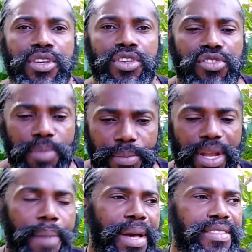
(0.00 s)
So my
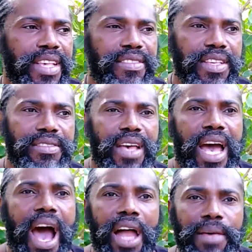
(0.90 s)
brother and my sisters,
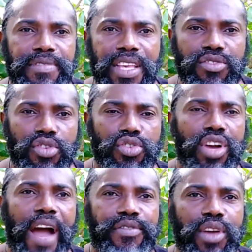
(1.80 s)
all I'm saying to you,
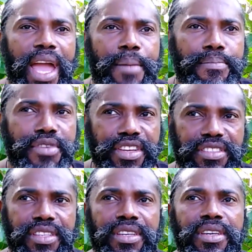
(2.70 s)
you have to embrace